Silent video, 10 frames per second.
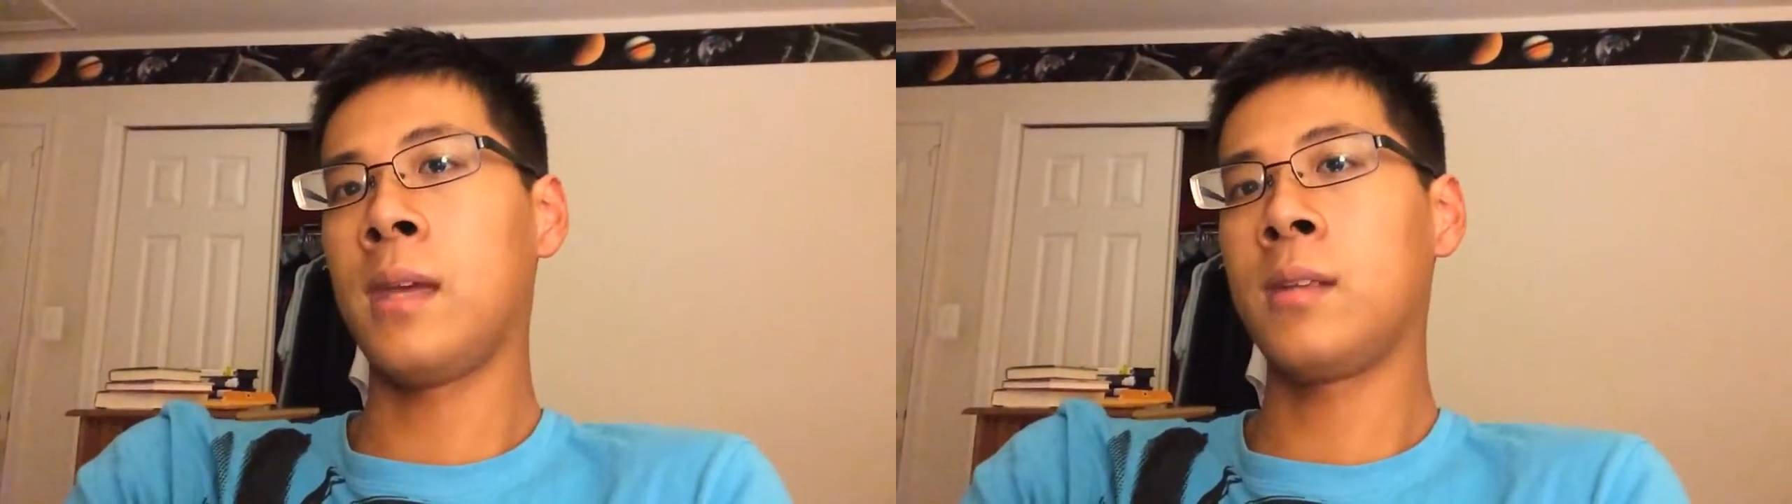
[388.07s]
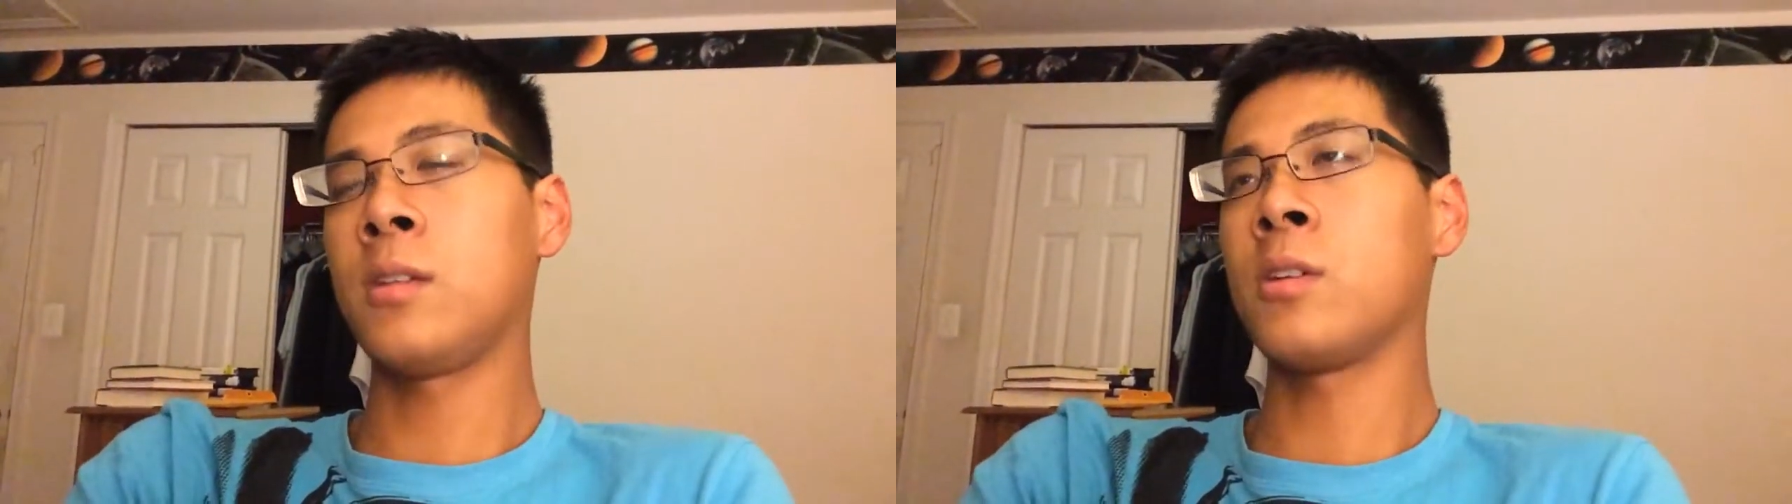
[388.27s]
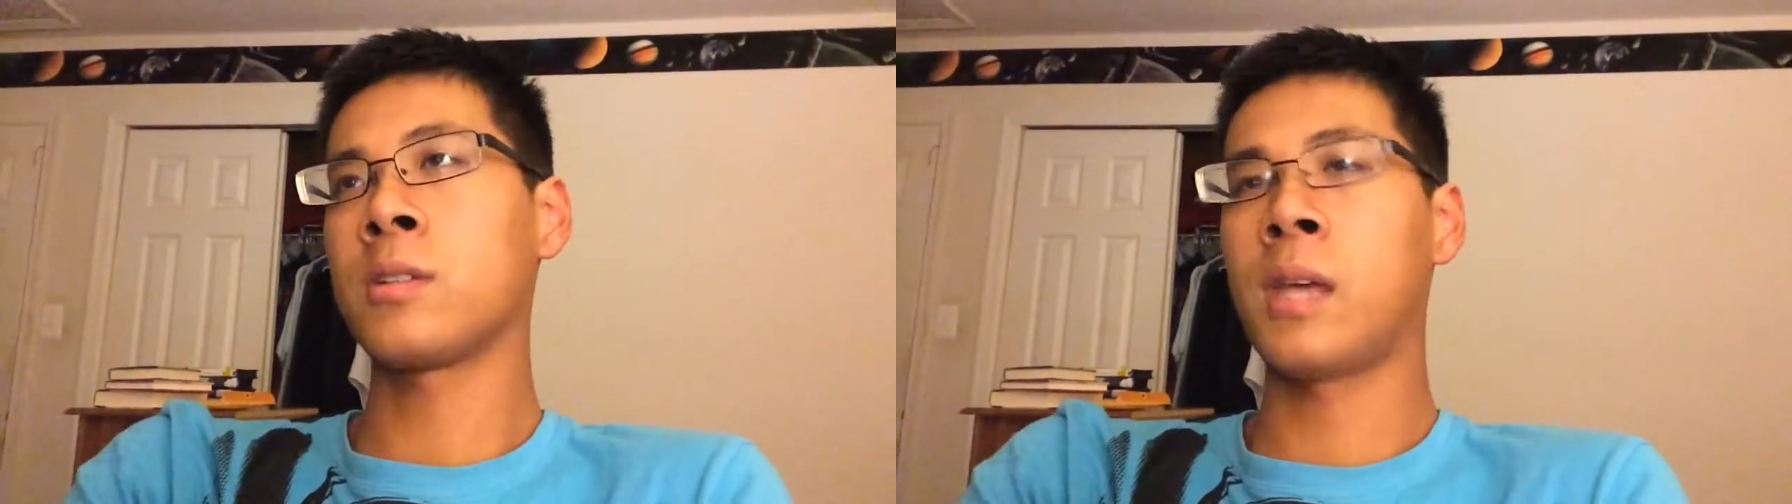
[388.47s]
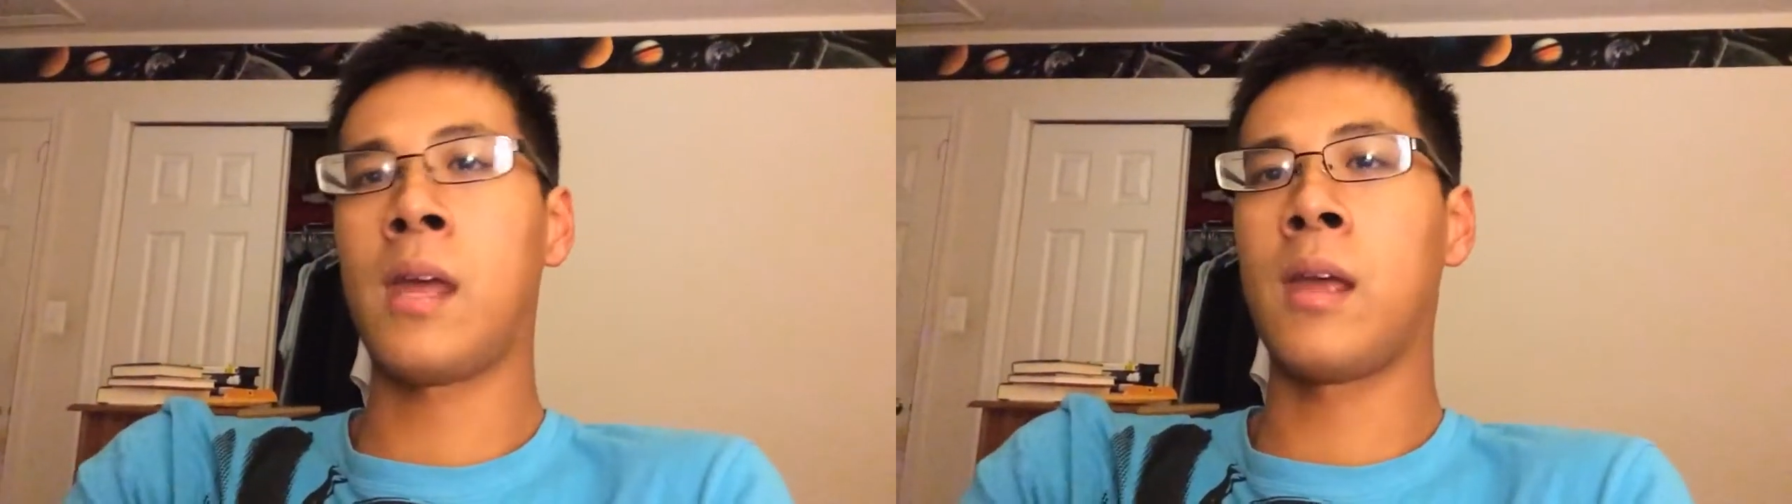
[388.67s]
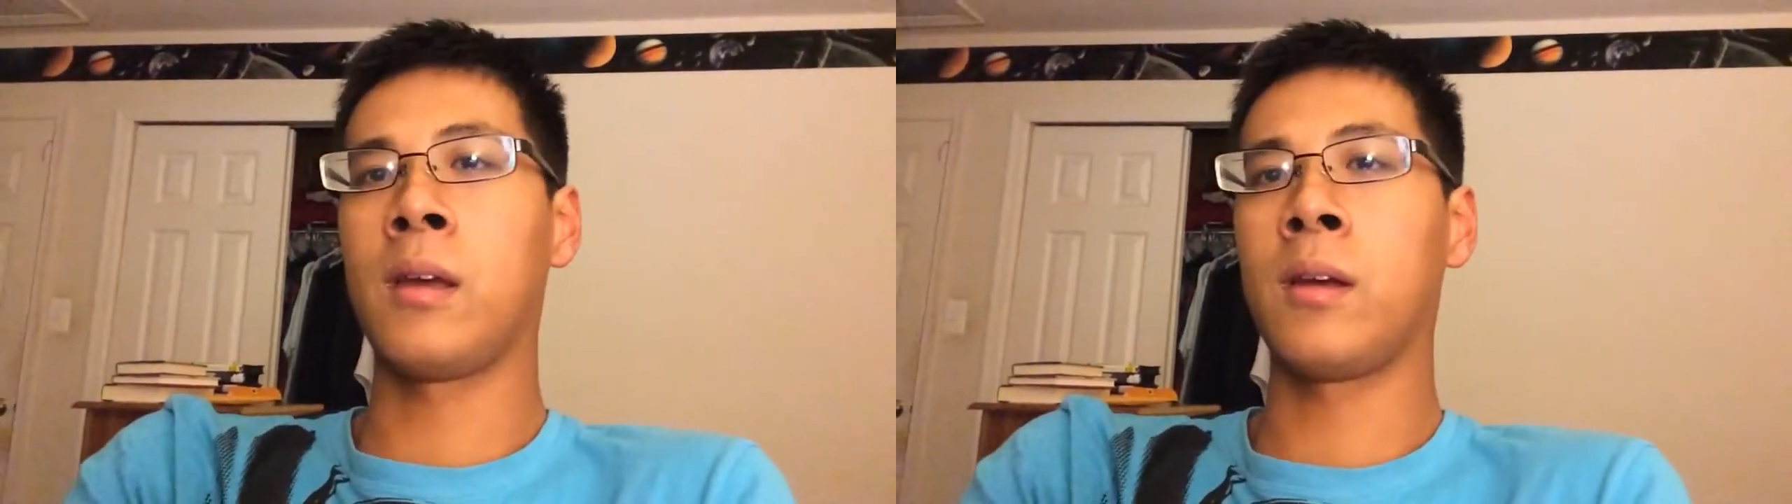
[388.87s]
And to just
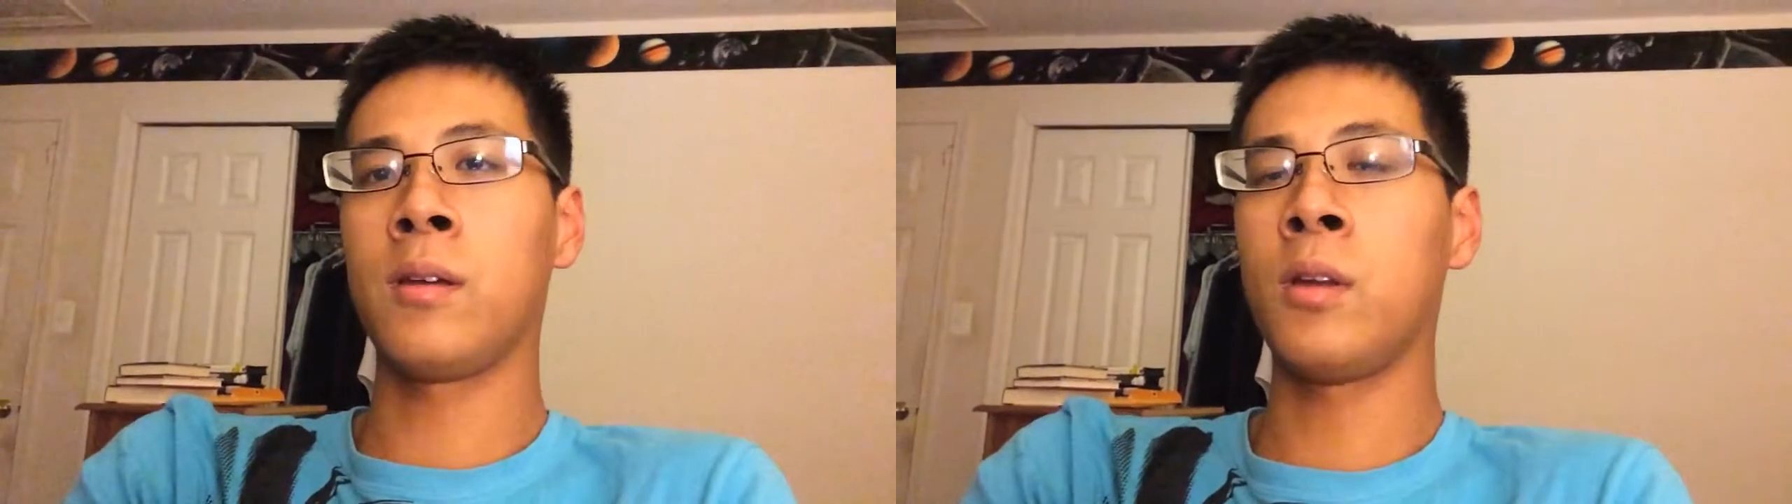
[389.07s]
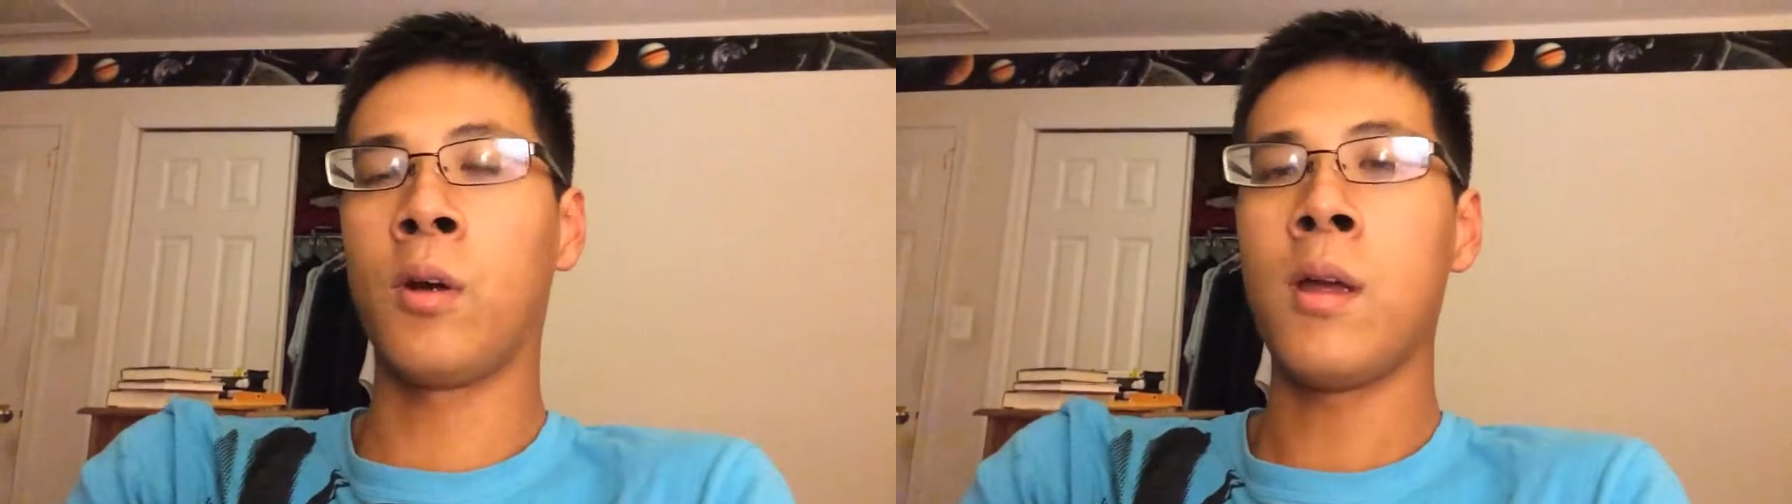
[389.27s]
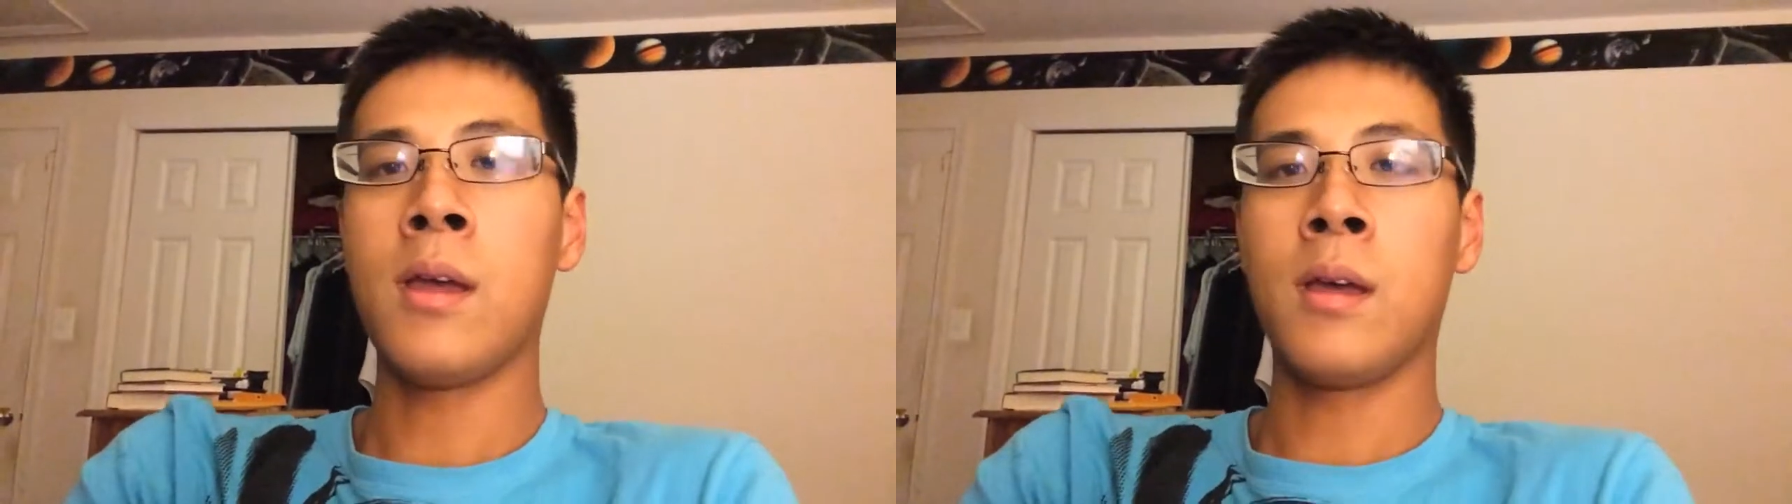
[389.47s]
say, you know,